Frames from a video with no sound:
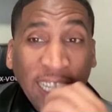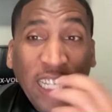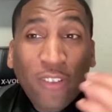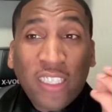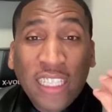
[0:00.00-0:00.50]

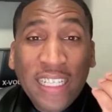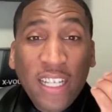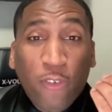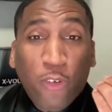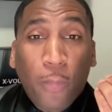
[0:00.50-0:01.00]
He was in
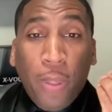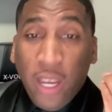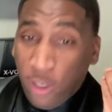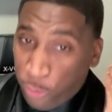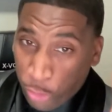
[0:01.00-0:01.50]
there for
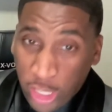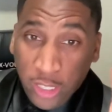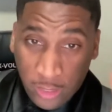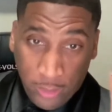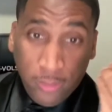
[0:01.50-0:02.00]

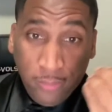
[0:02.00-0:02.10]
pedophilia.